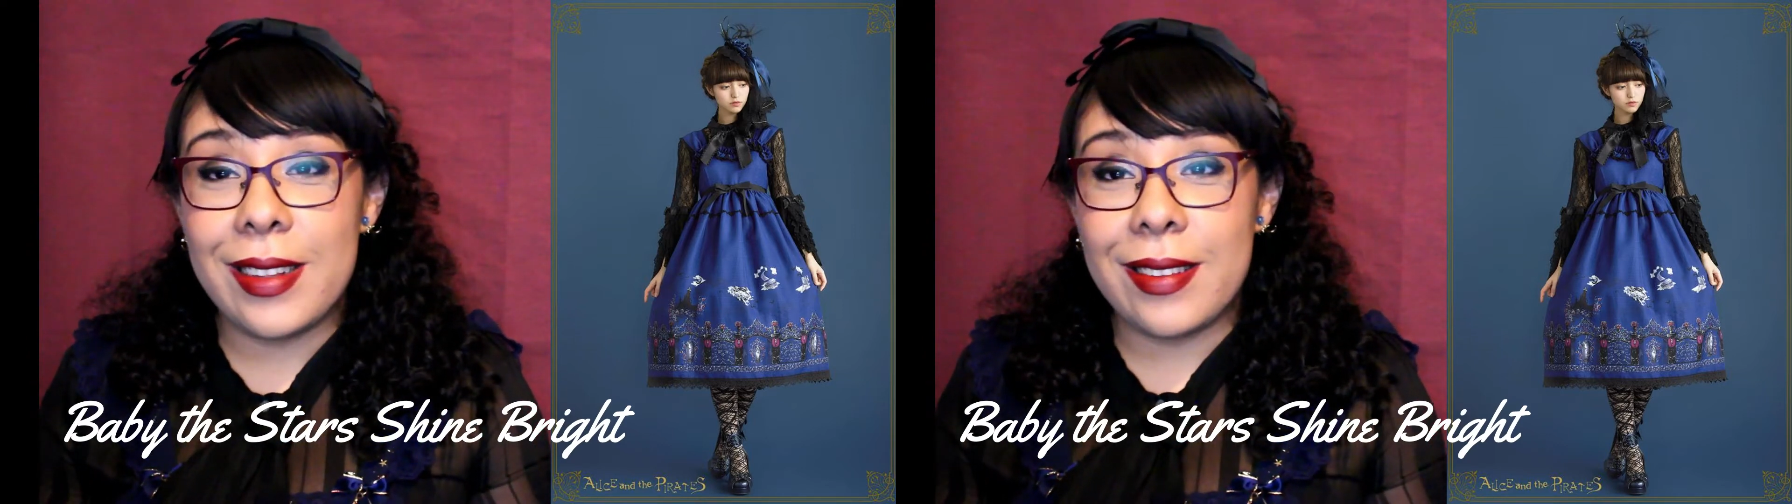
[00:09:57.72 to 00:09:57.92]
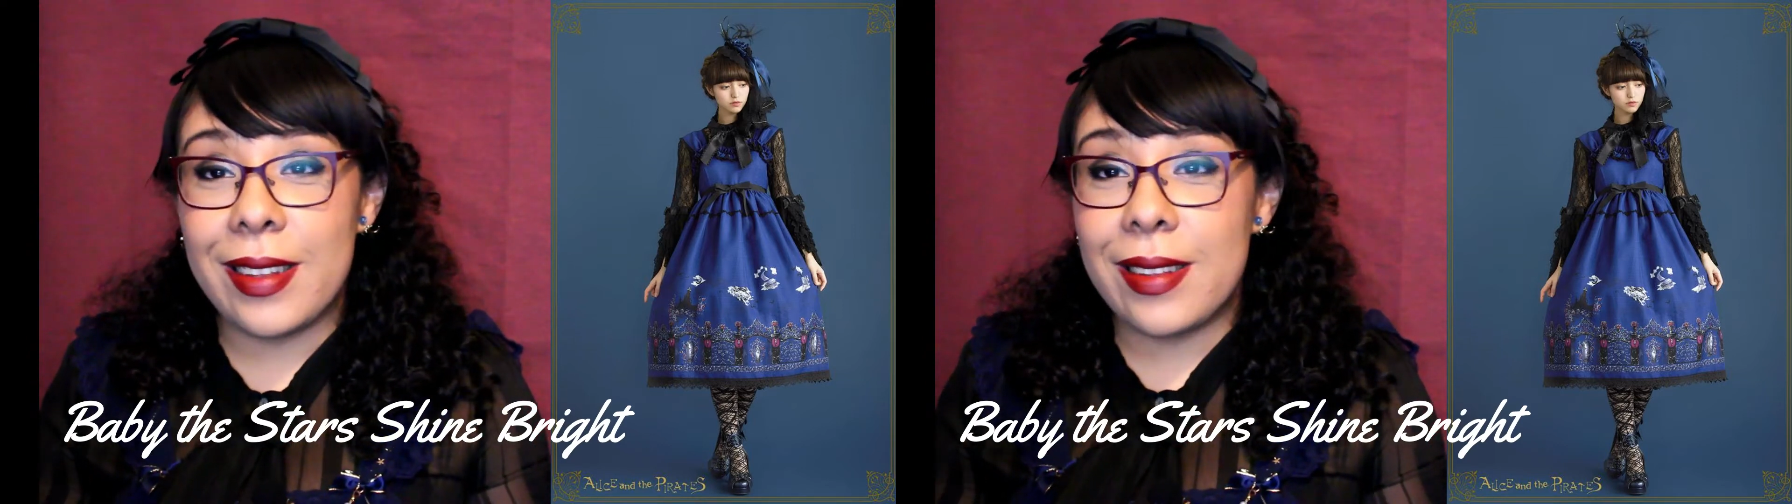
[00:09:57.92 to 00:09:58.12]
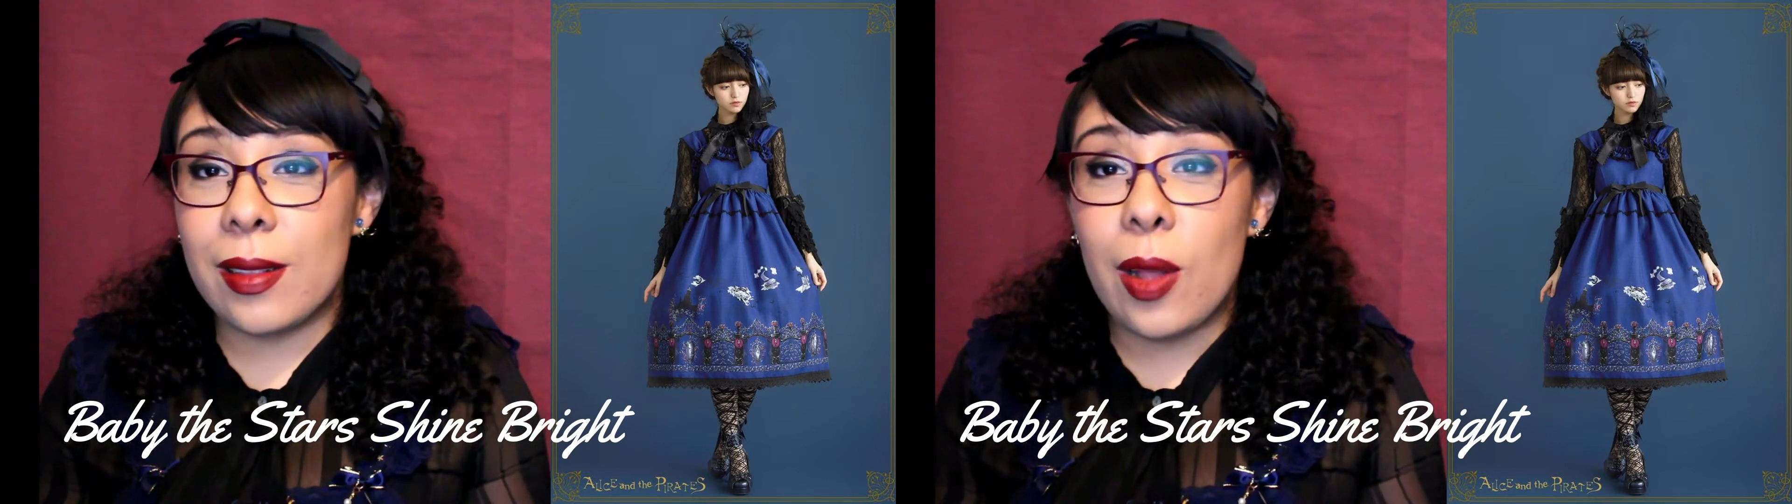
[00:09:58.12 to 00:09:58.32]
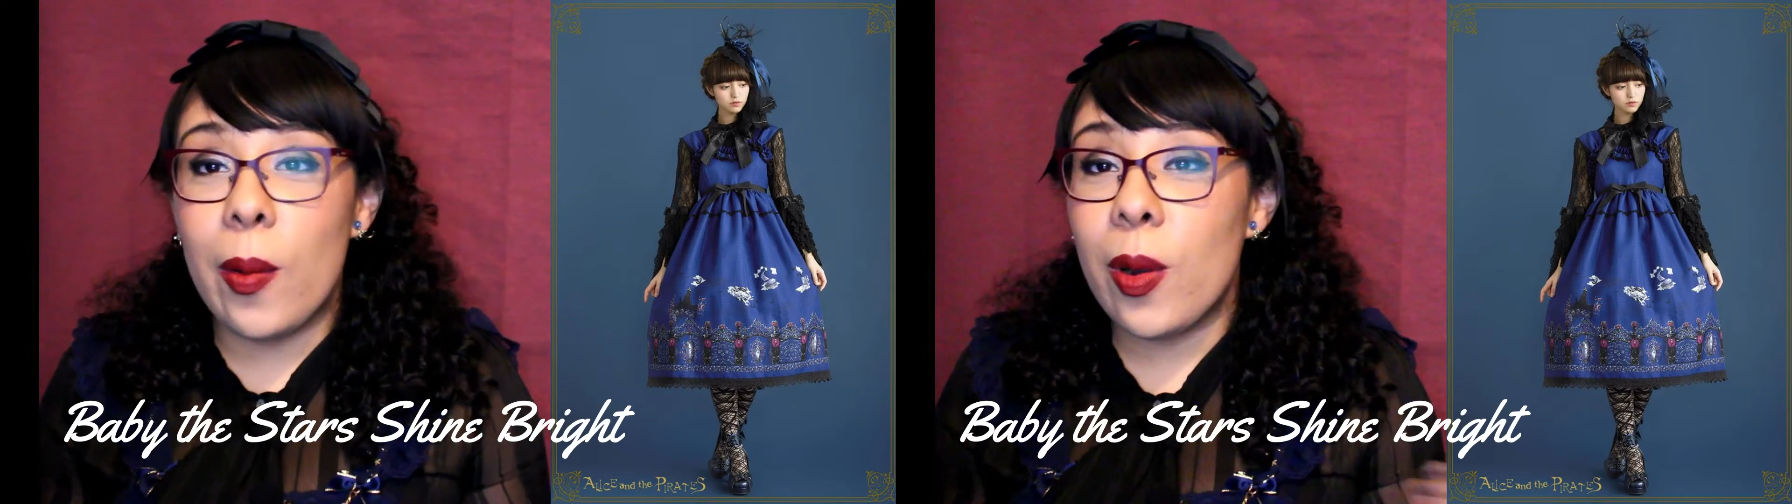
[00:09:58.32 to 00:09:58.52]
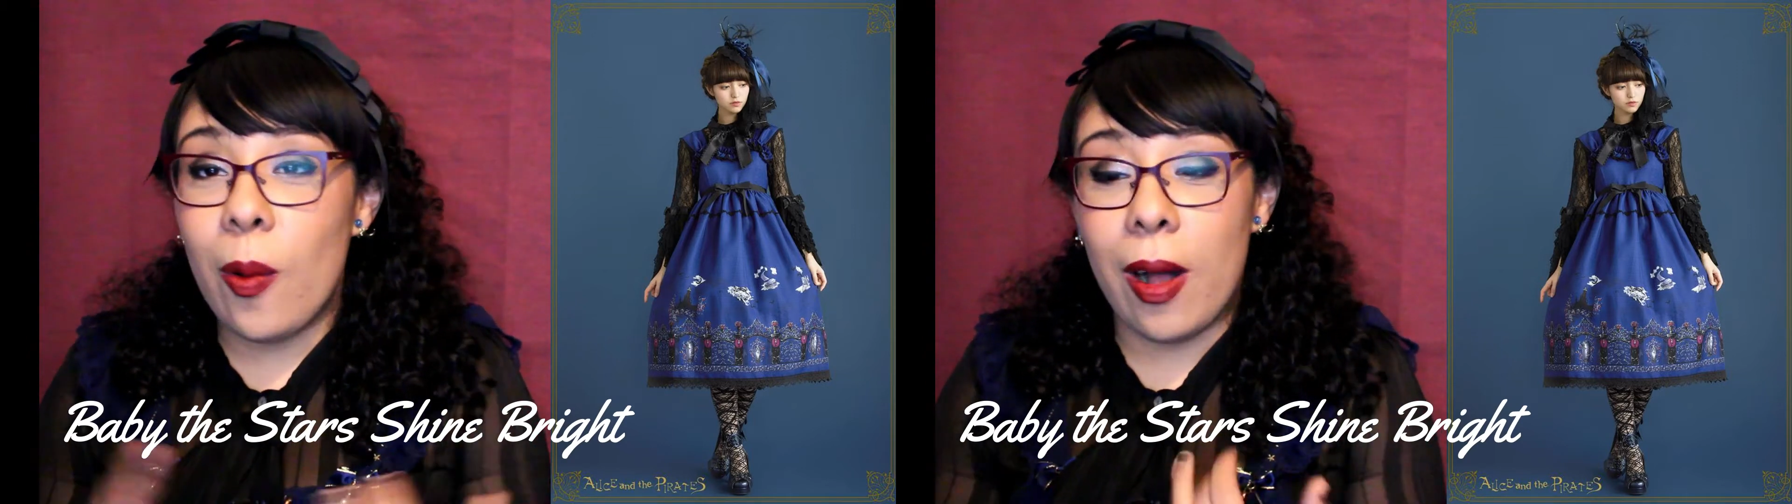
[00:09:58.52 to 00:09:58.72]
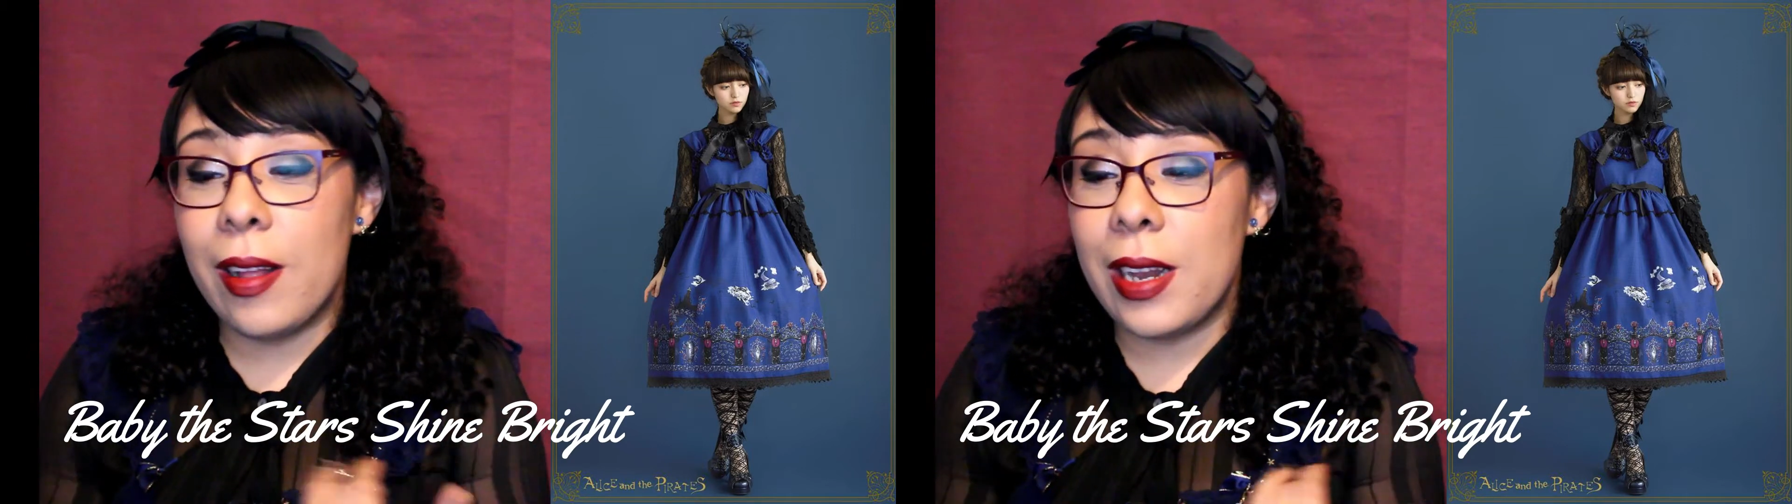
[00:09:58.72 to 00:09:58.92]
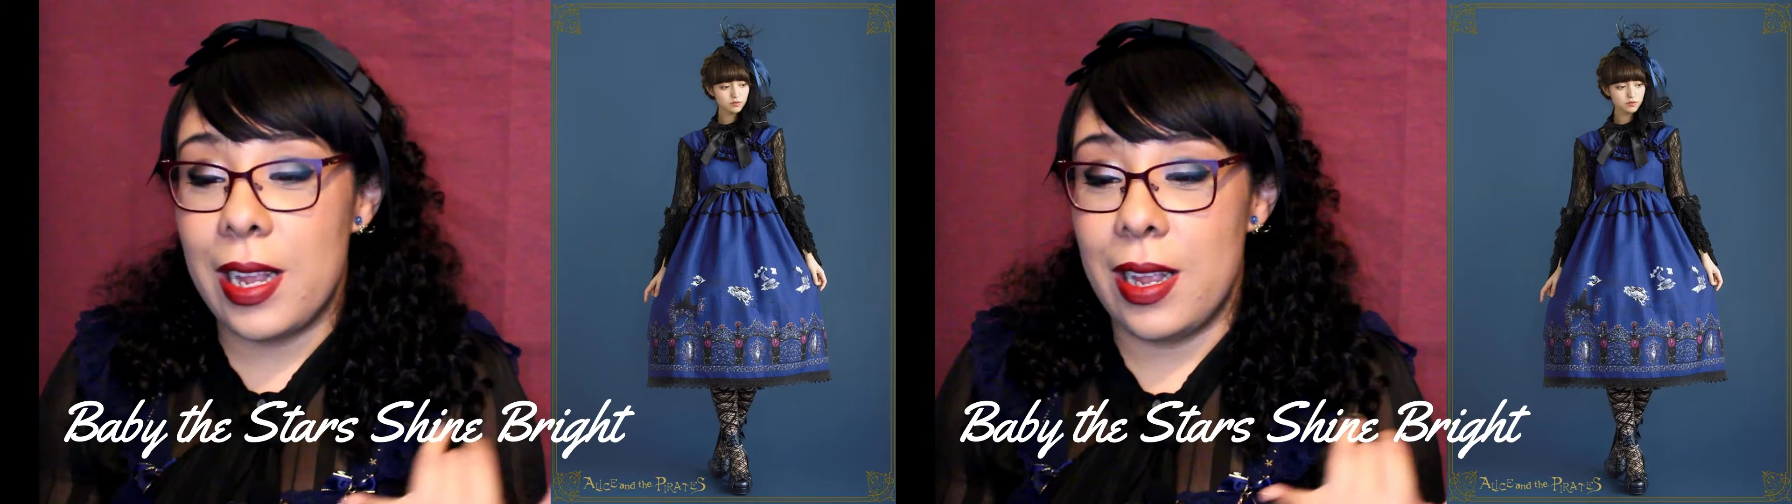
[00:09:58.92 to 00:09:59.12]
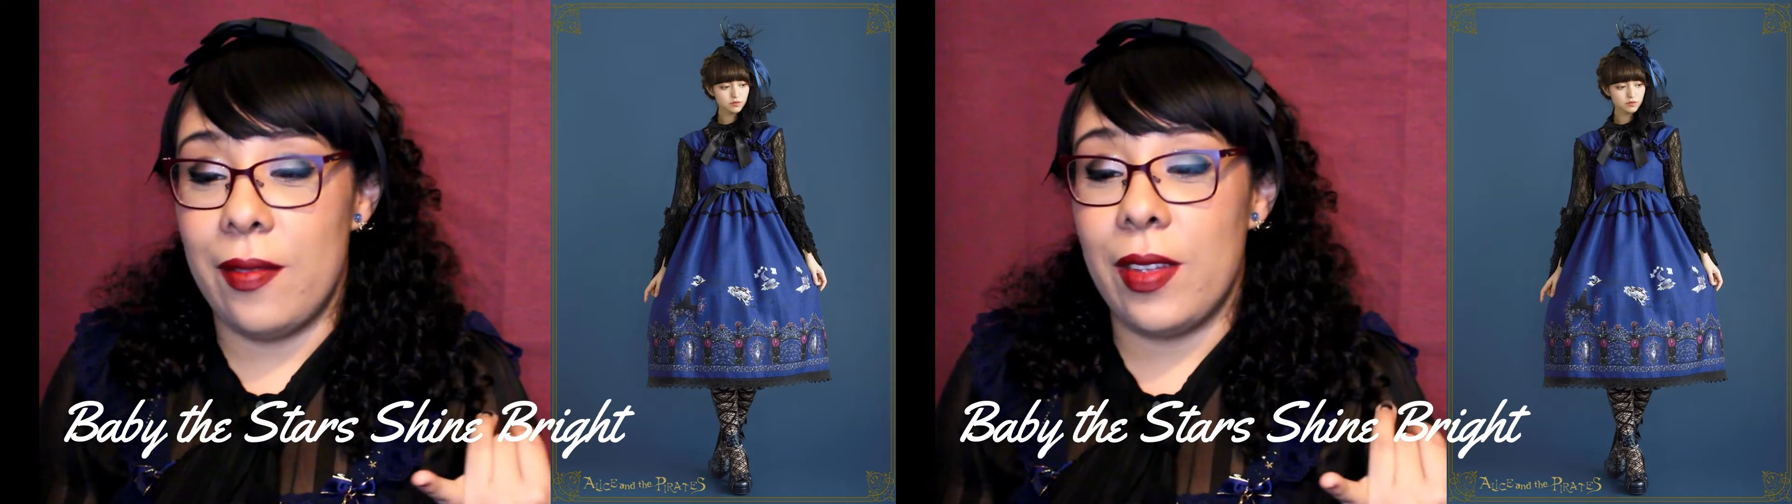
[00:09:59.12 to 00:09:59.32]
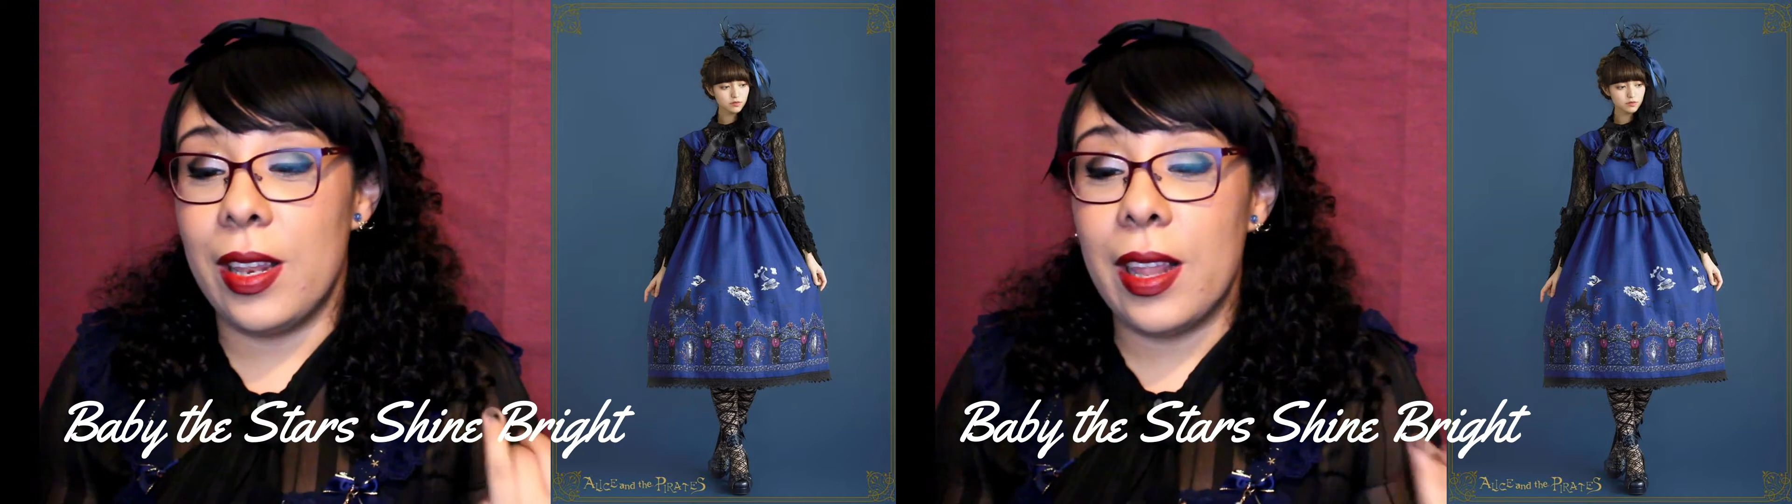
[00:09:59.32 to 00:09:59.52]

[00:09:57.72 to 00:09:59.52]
It's lower quality even.